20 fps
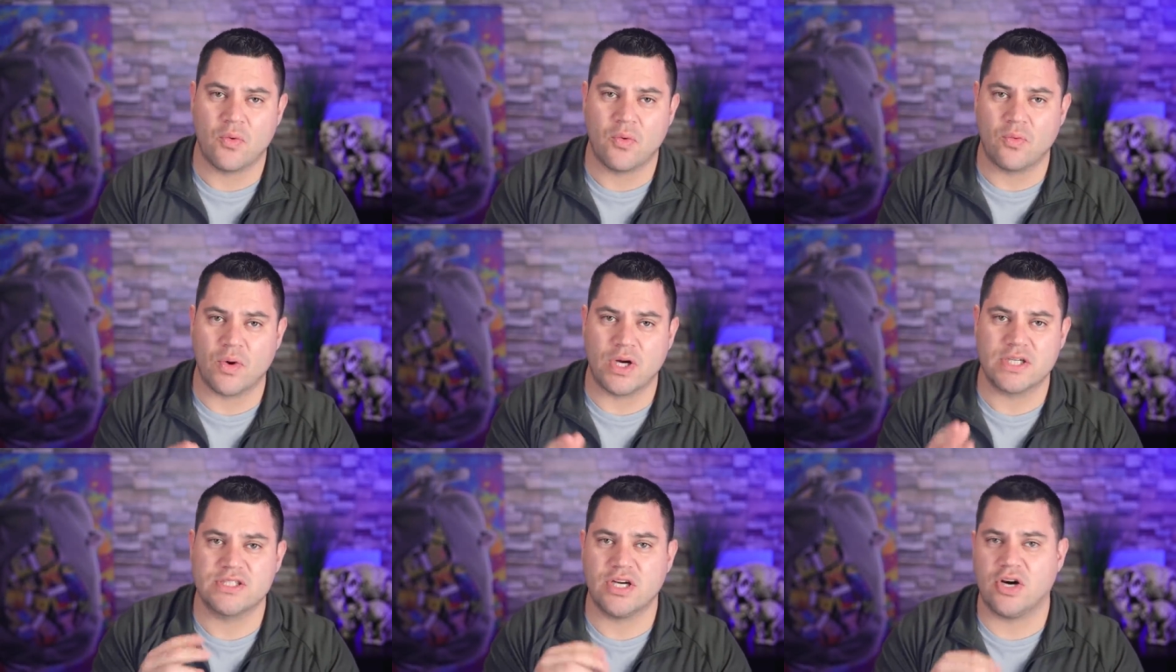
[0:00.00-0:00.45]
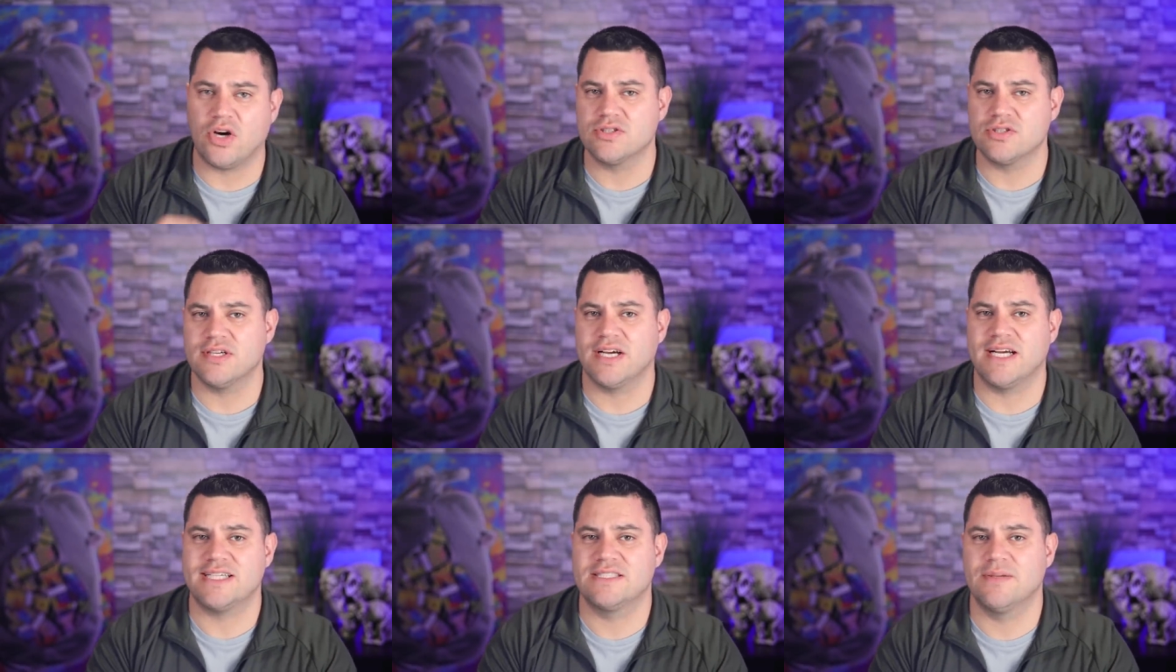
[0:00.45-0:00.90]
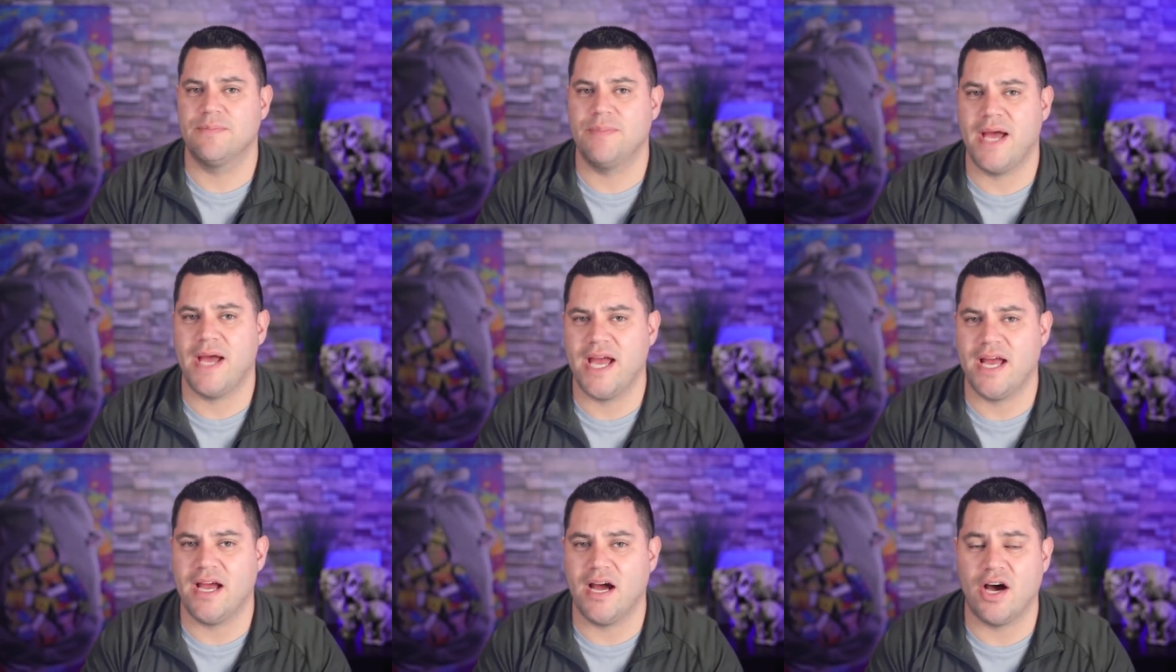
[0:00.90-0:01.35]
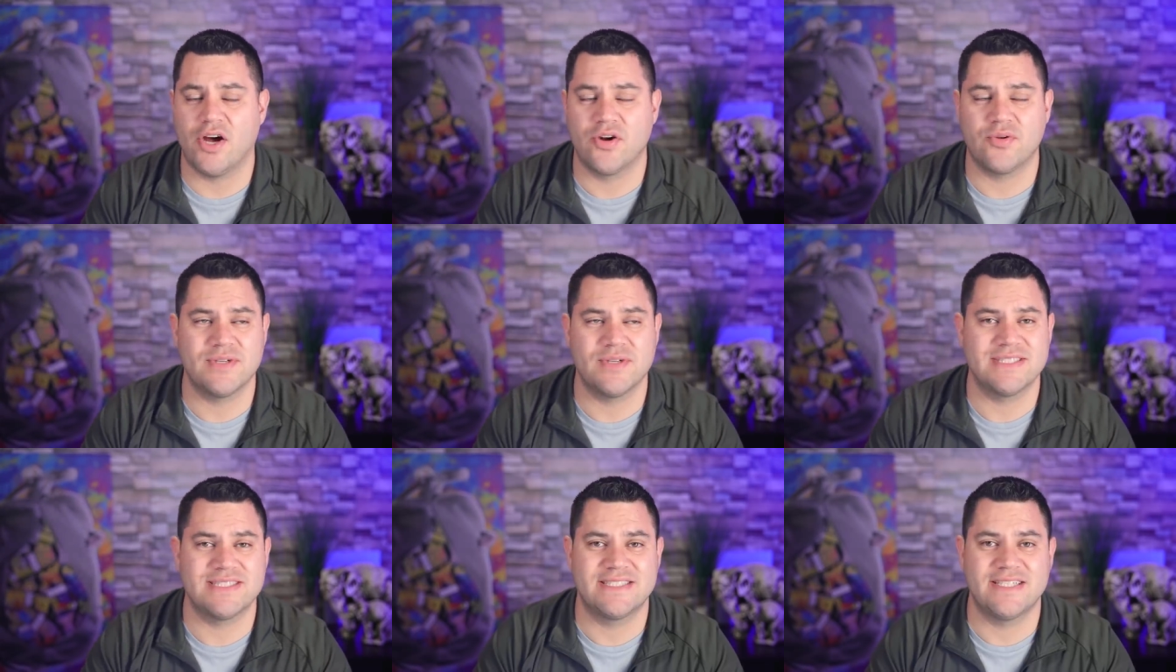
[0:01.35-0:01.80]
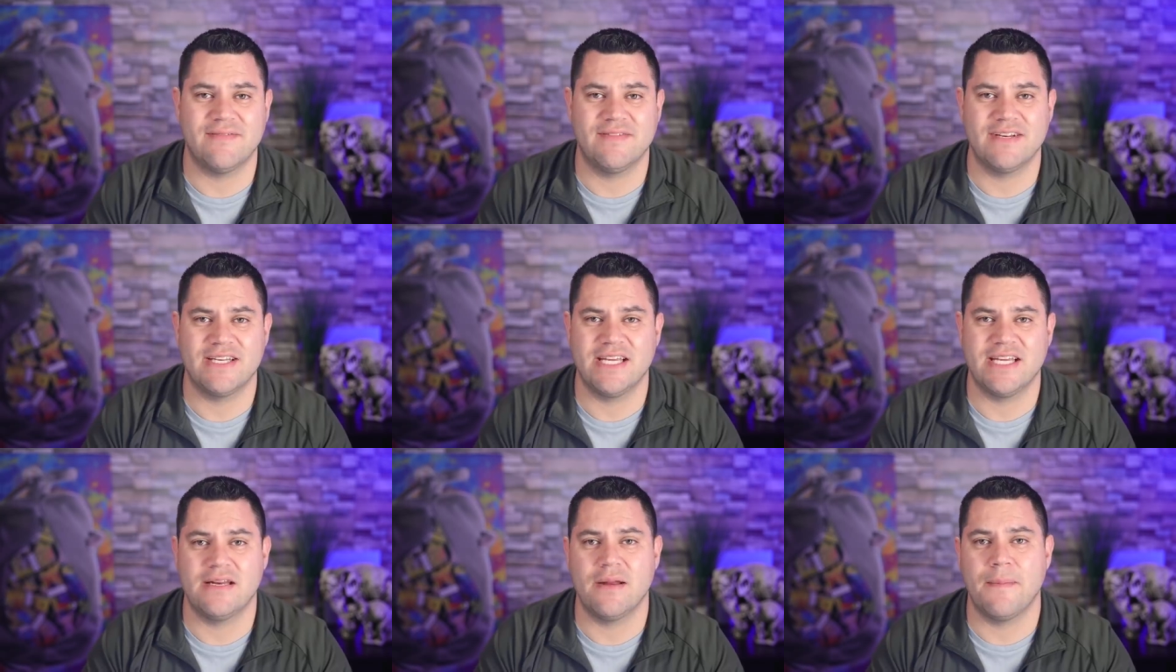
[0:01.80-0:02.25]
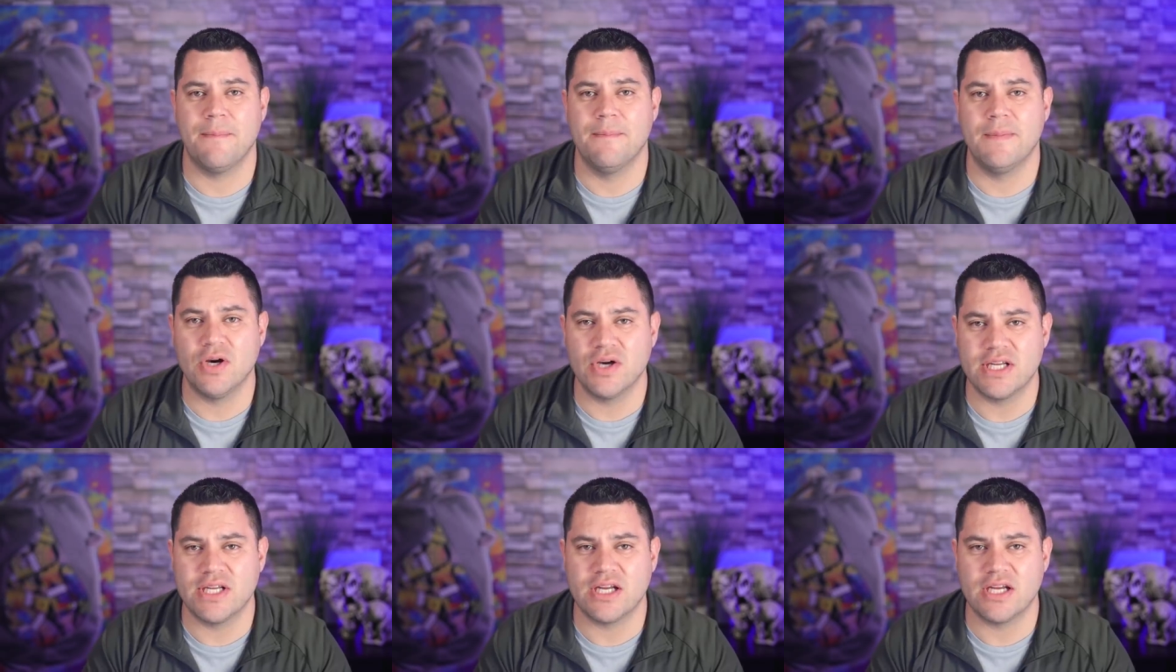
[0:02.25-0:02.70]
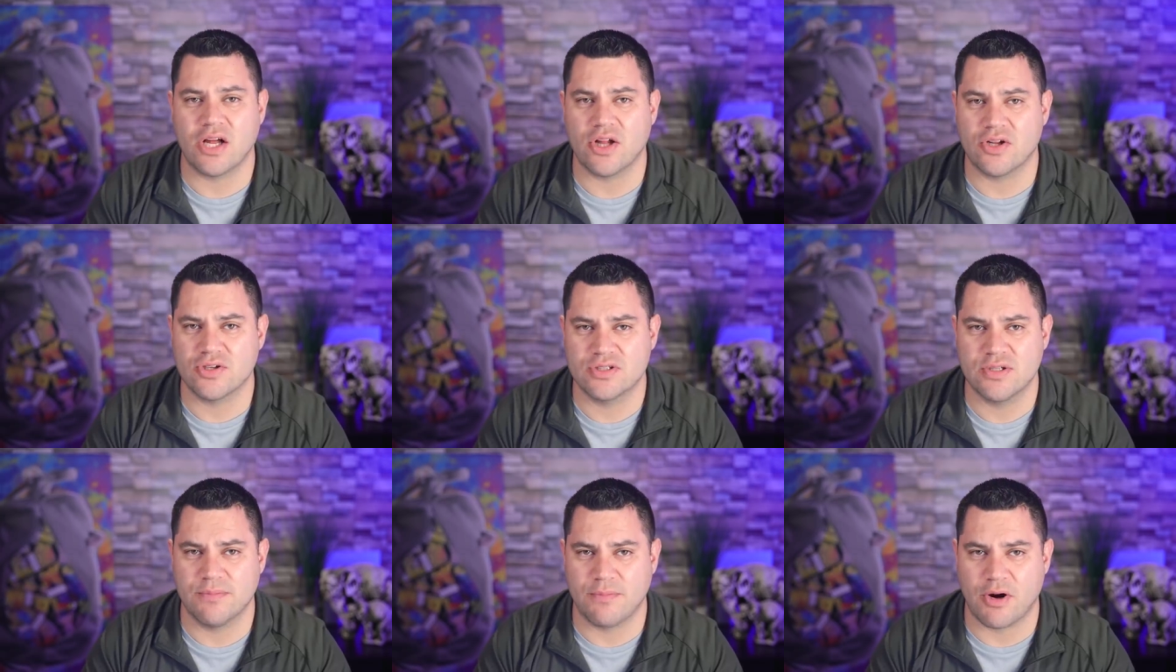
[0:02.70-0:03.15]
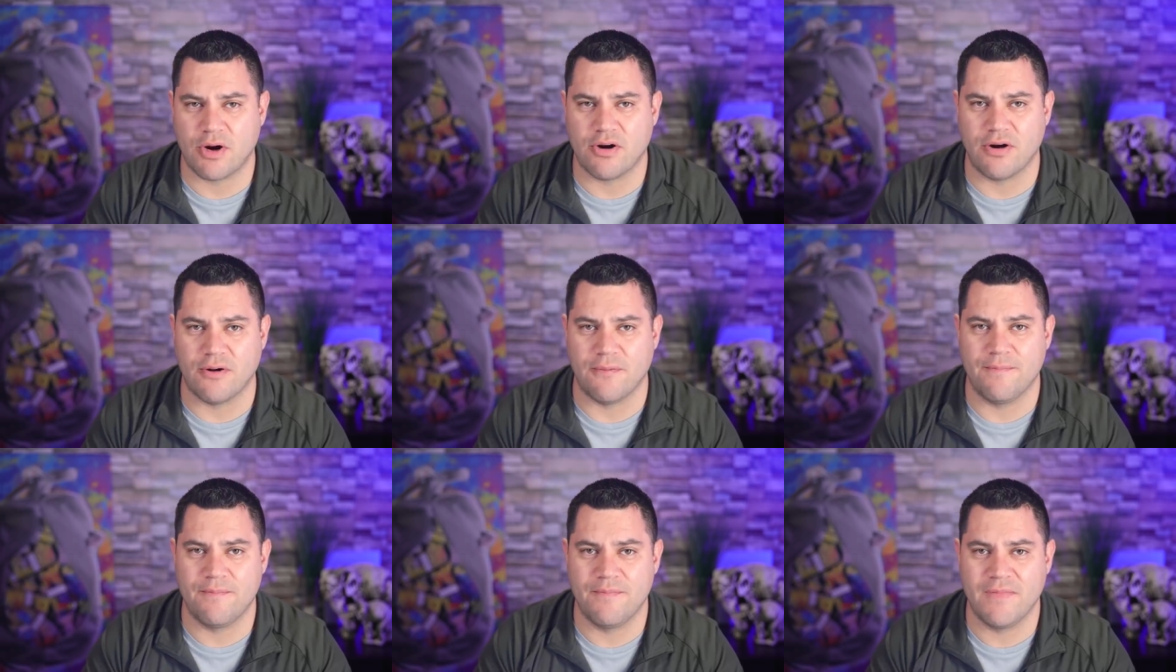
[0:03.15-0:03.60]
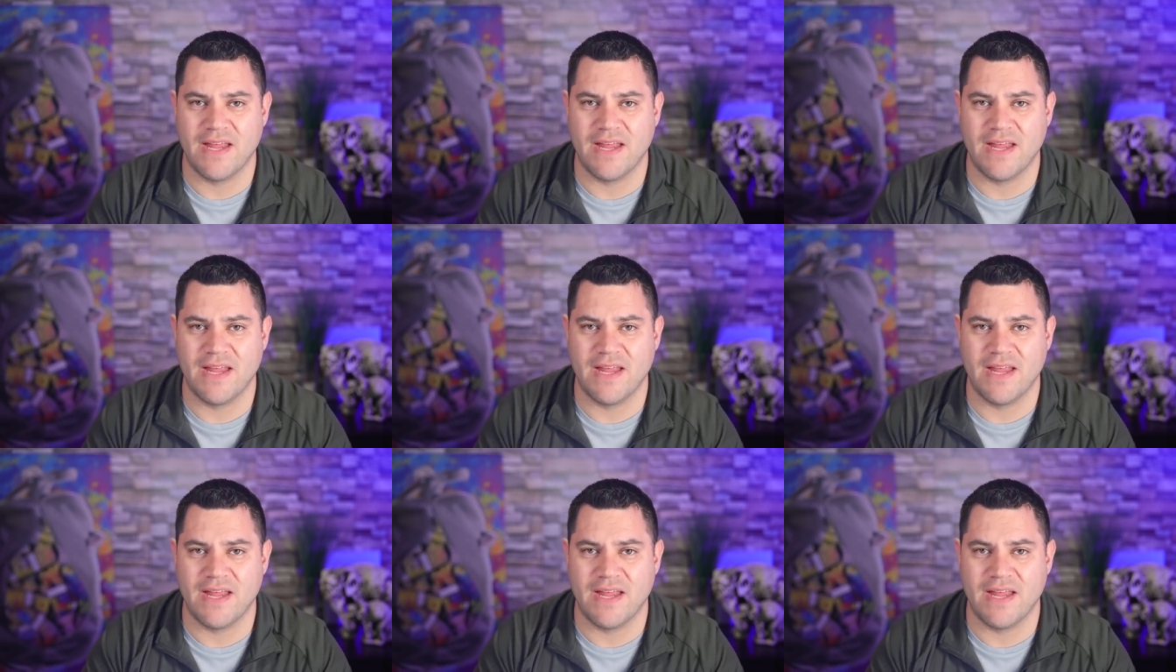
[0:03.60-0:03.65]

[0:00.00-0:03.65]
Russia also has to pay $117 million tomorrow.